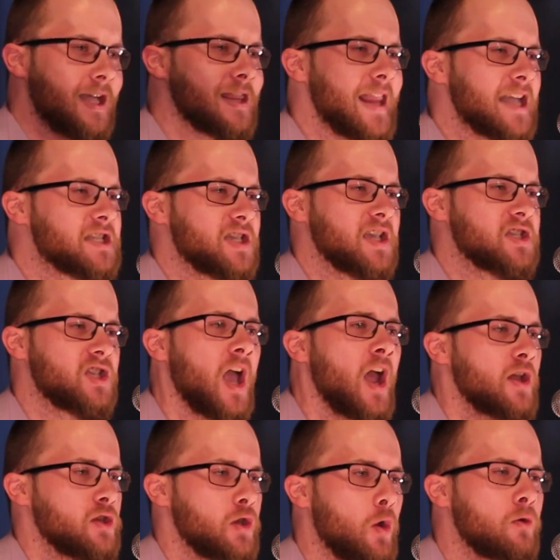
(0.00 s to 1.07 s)
Let us
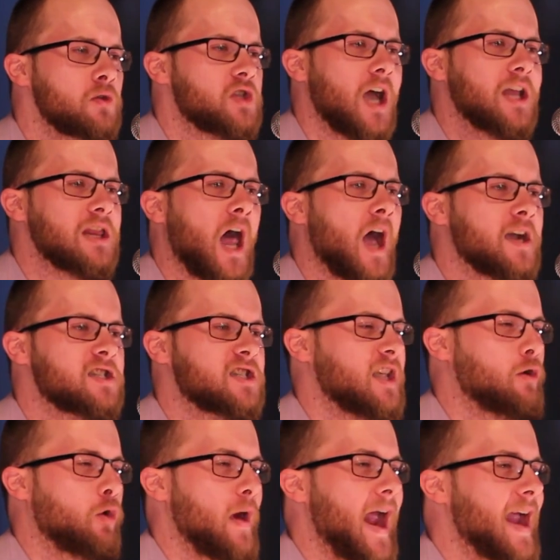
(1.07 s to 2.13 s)
use our lungs
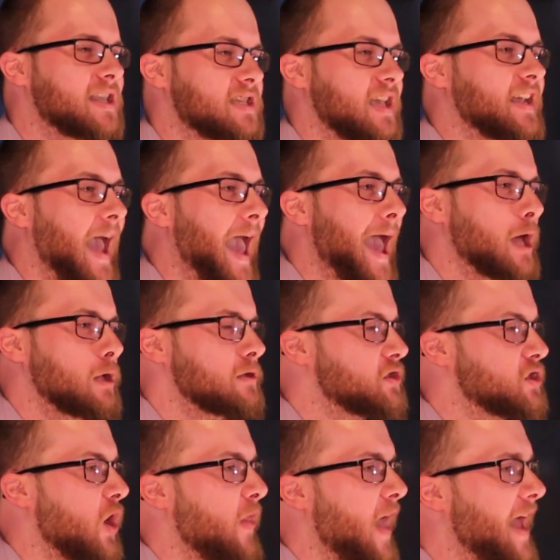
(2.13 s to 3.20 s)
to create a gale
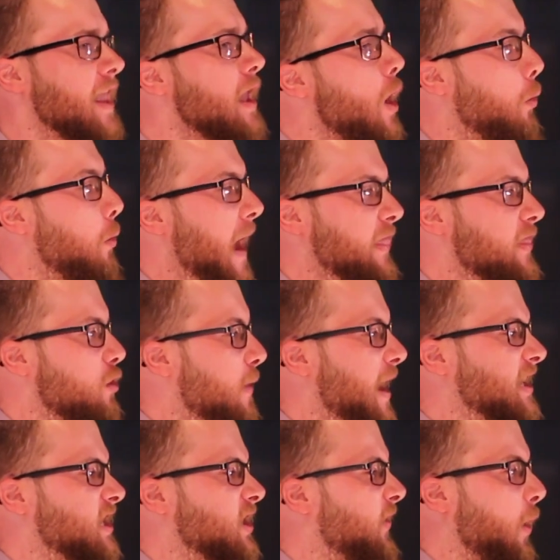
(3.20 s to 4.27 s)
so that when the
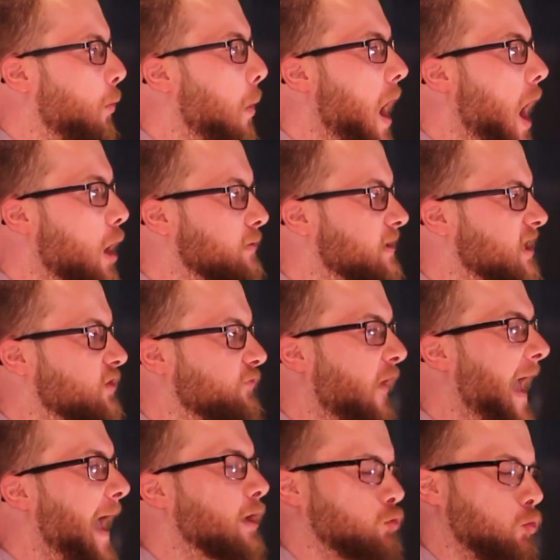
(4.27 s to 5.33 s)
rest of the world has
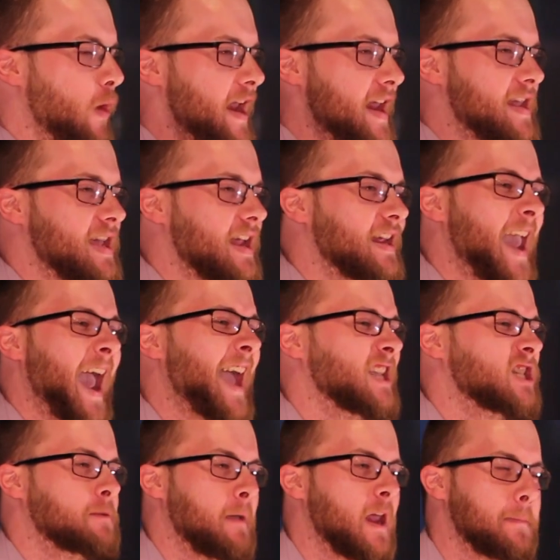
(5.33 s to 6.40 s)
failed, we can
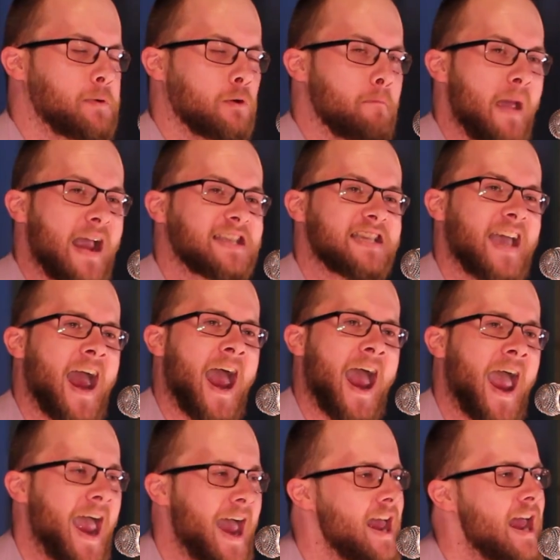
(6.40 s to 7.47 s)
catch people
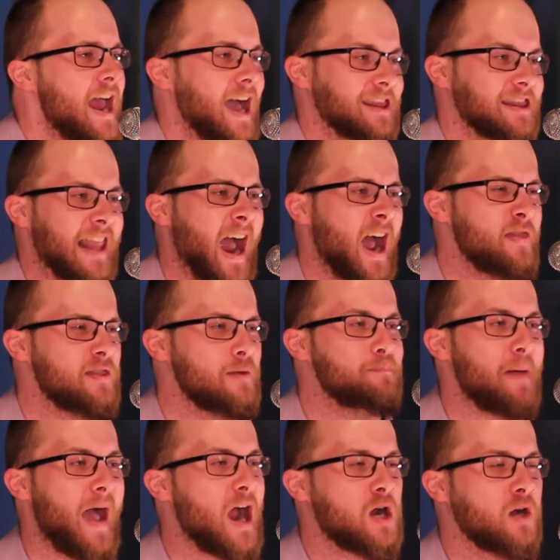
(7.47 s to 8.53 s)
mid-air and land them
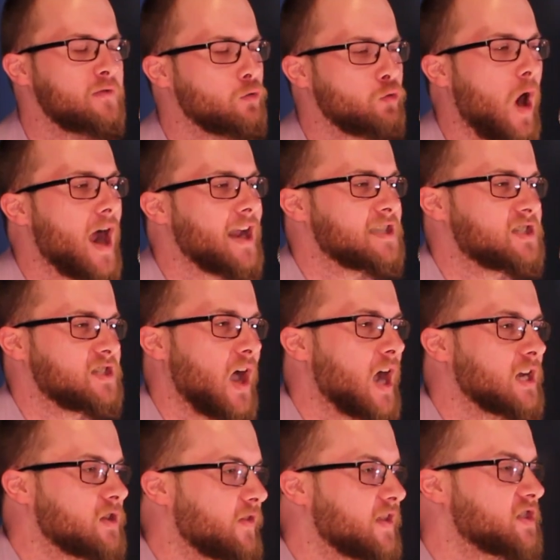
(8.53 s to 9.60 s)
back on the right
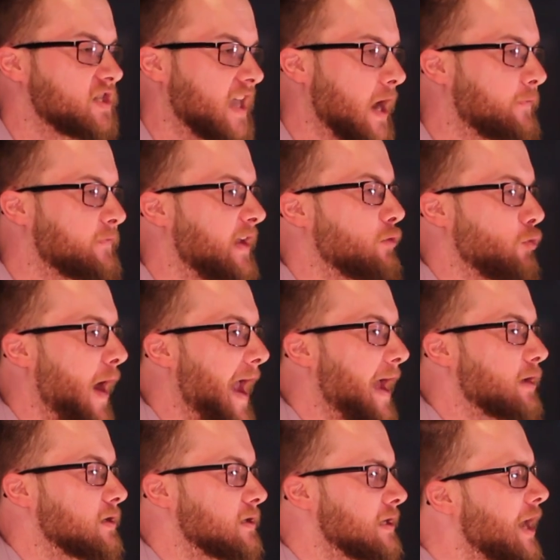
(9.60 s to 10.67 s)
side of the safety
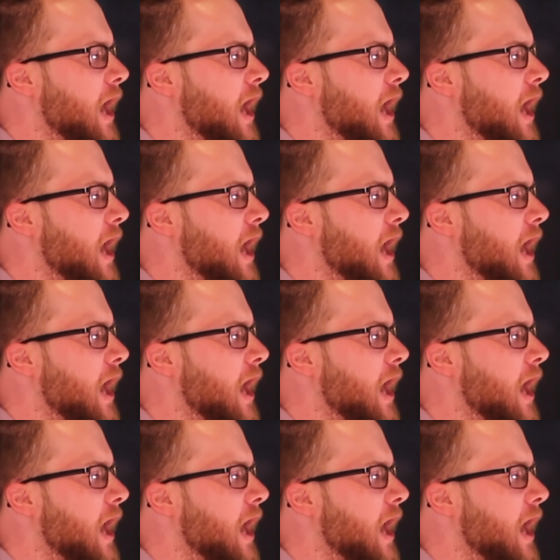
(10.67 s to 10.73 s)
rail,